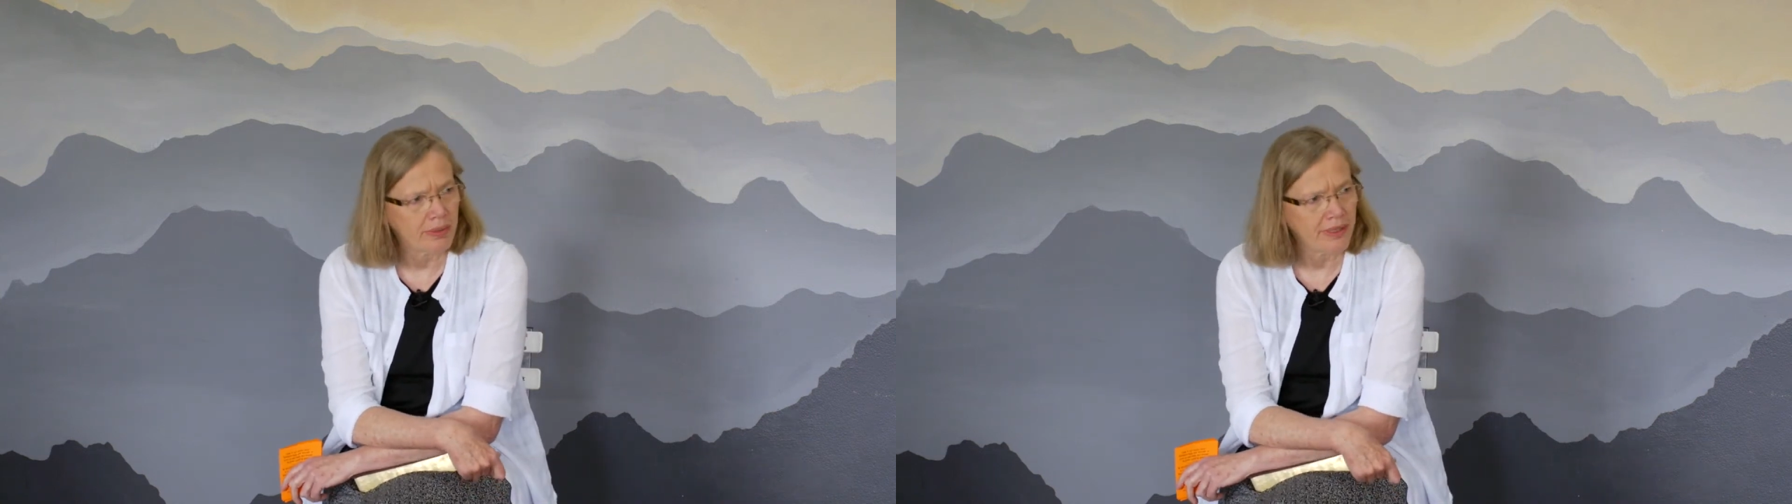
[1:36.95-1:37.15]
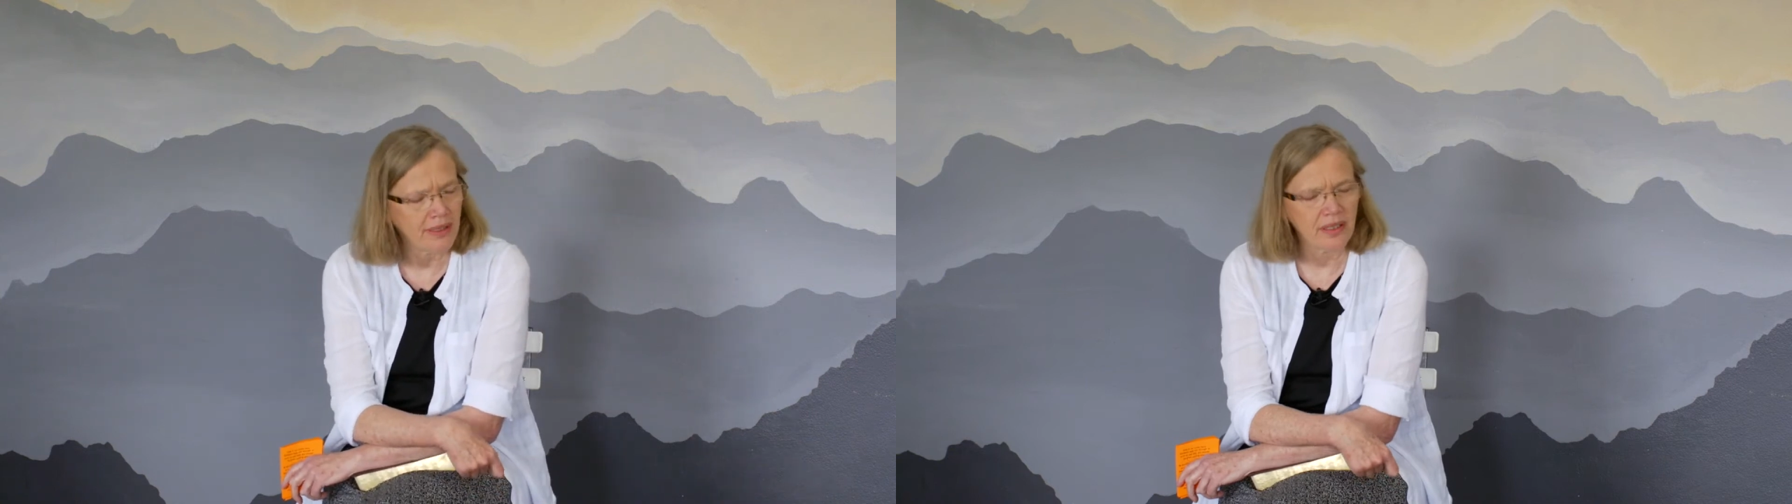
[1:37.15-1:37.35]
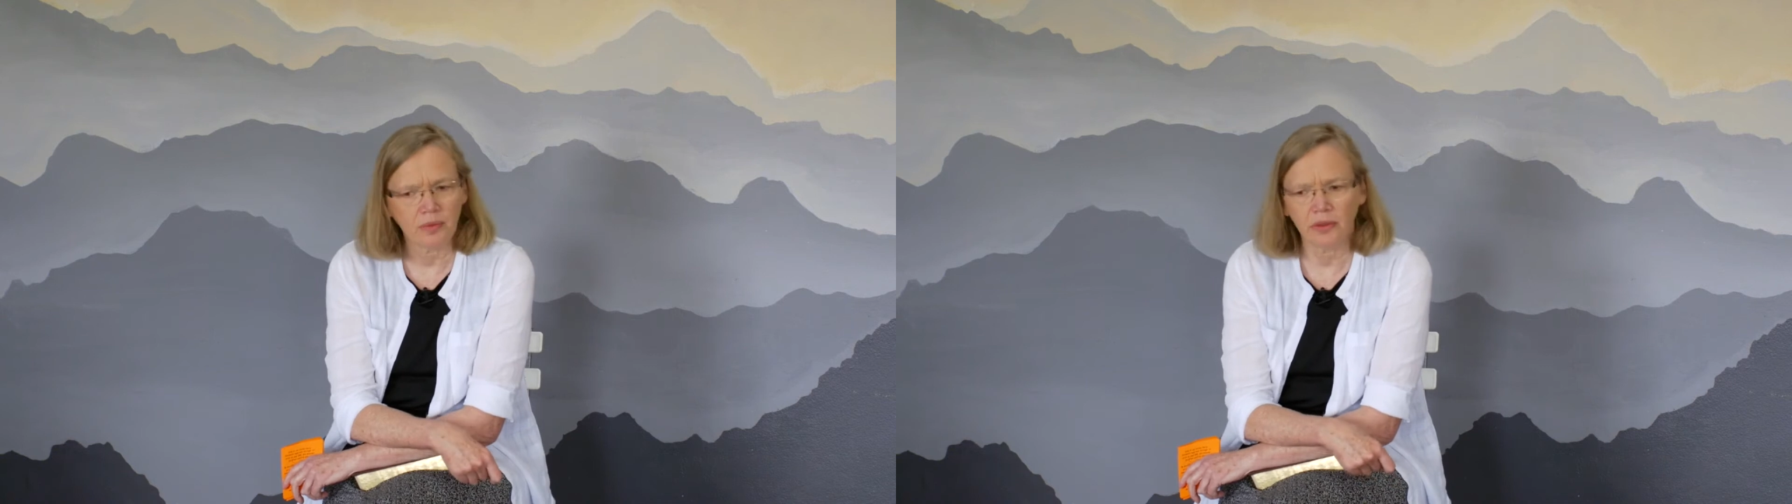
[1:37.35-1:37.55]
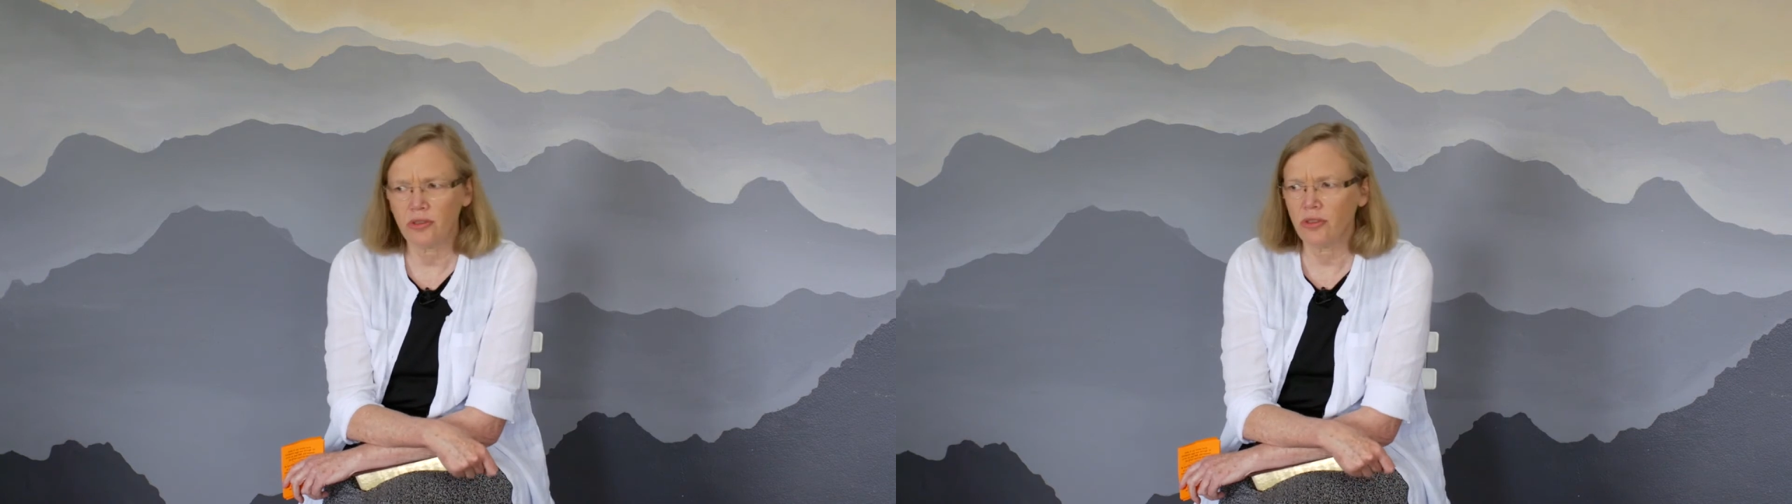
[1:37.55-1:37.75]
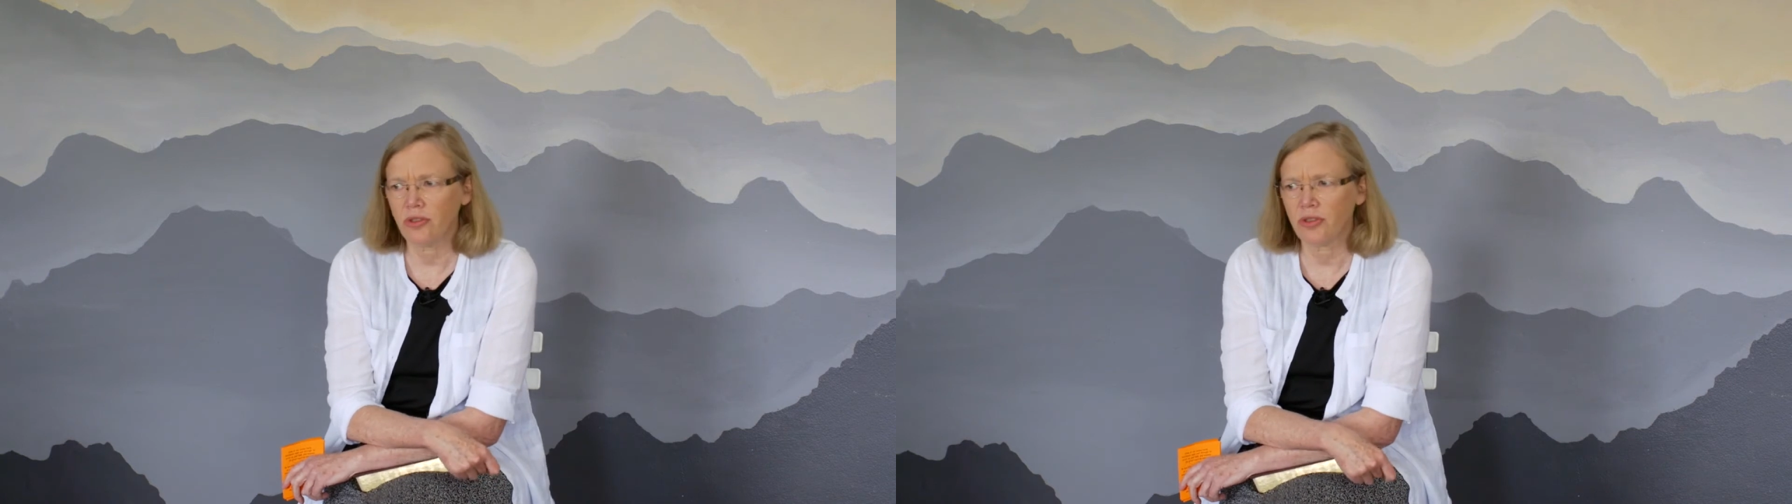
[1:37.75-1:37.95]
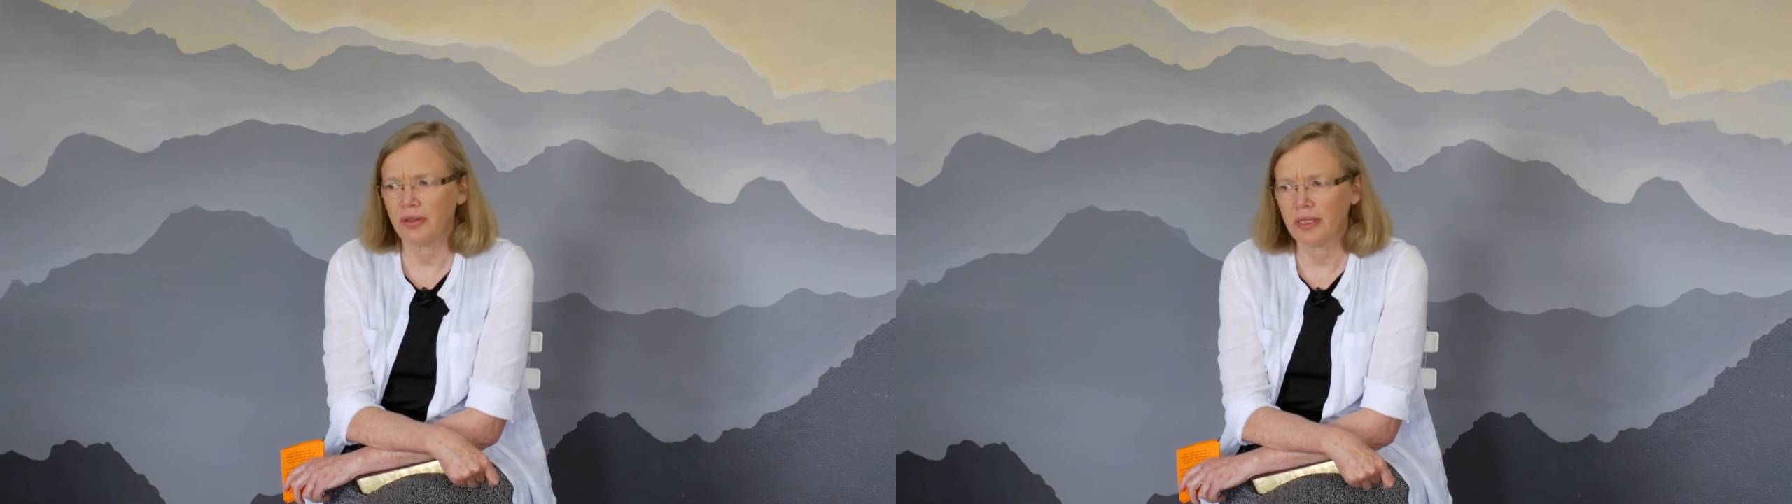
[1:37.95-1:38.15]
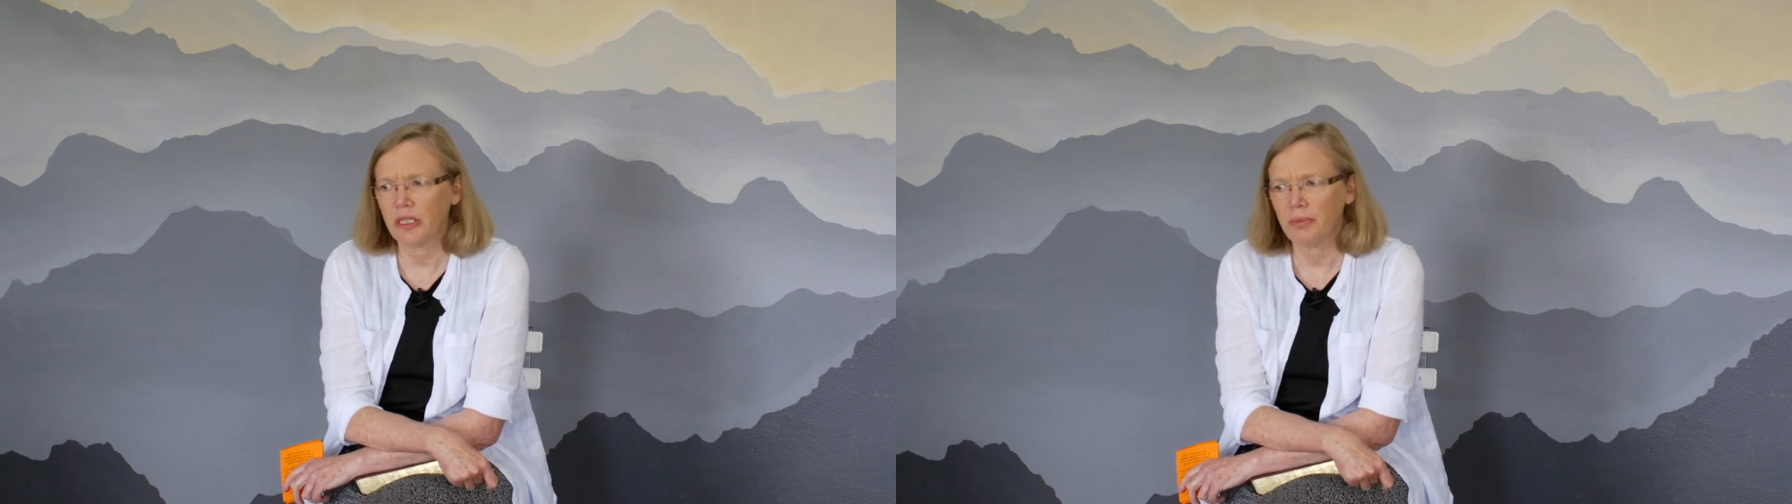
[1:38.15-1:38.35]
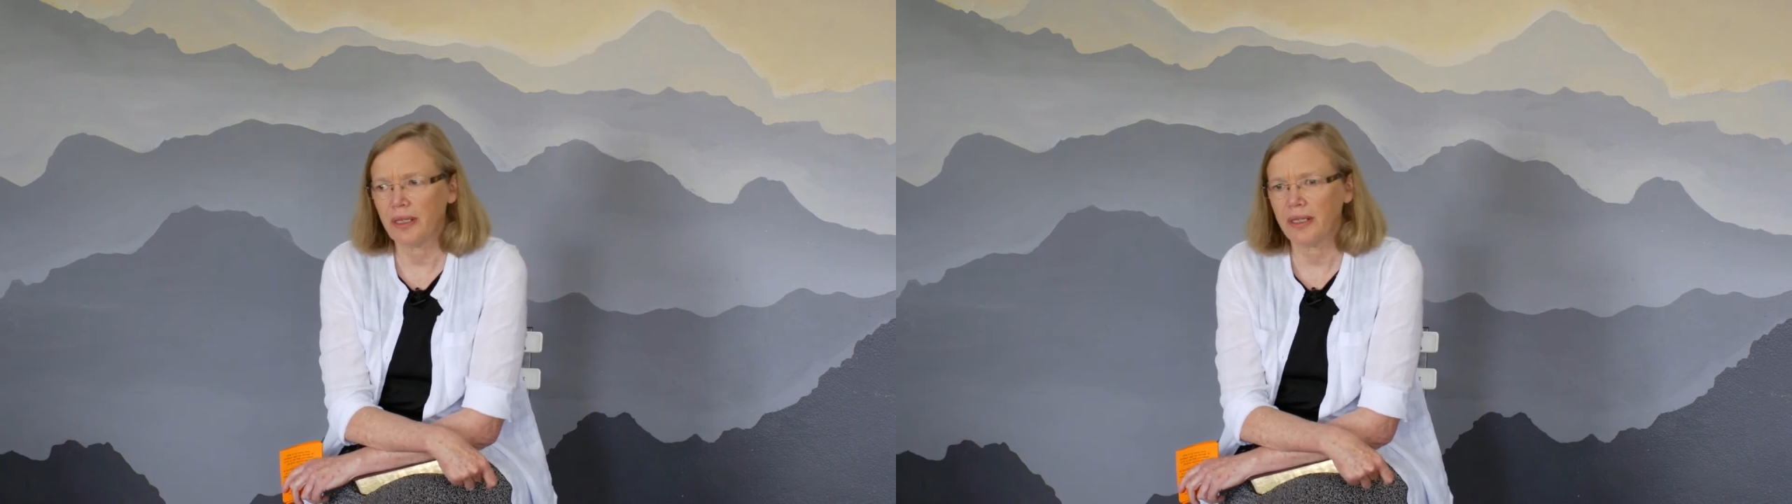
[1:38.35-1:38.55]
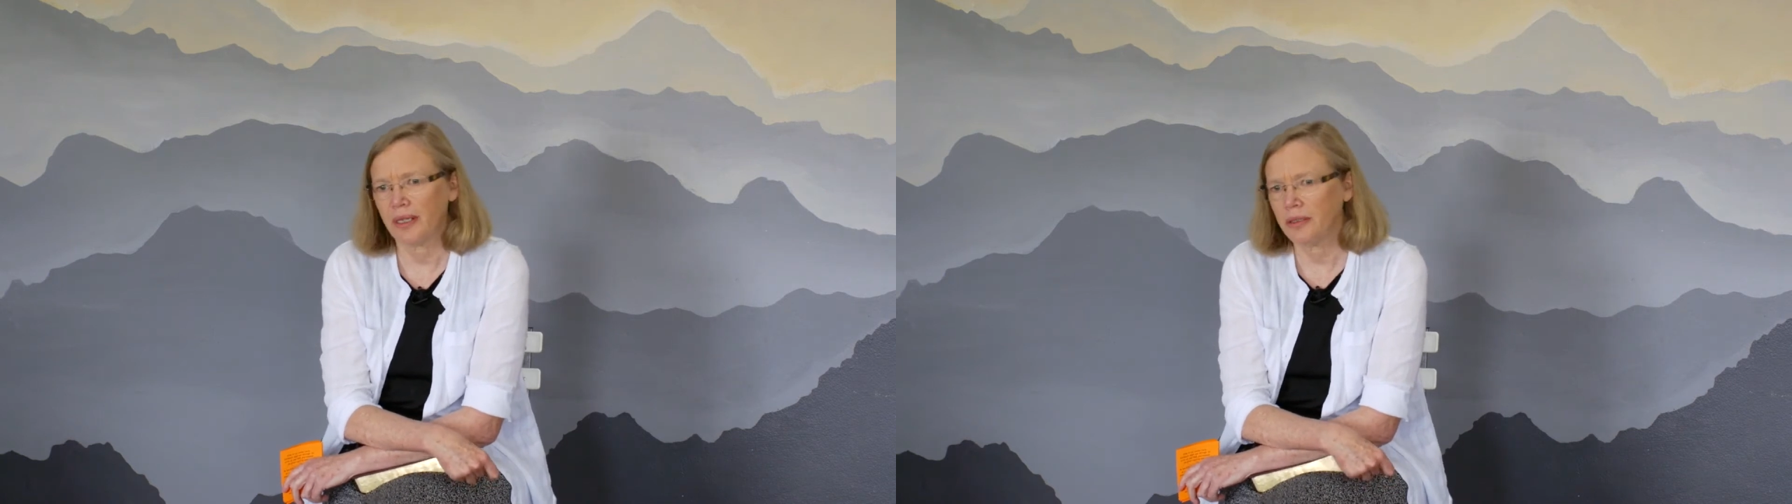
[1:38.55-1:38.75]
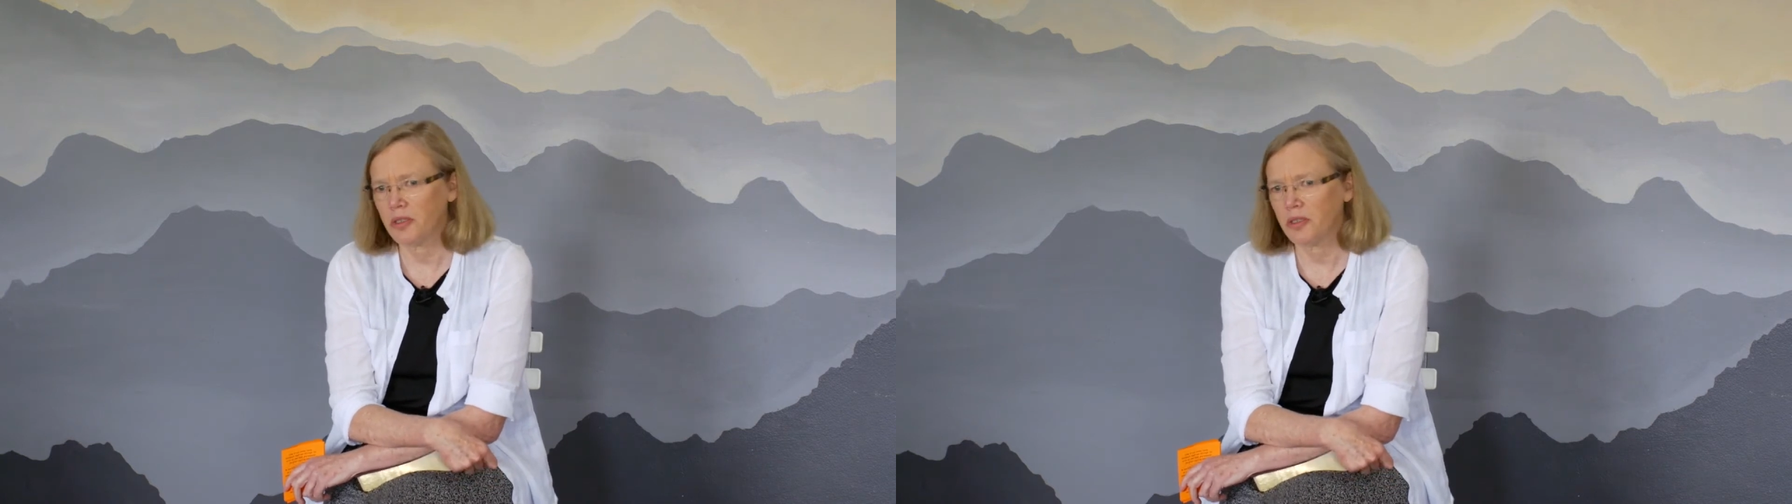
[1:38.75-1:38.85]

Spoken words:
please, I want you to think about how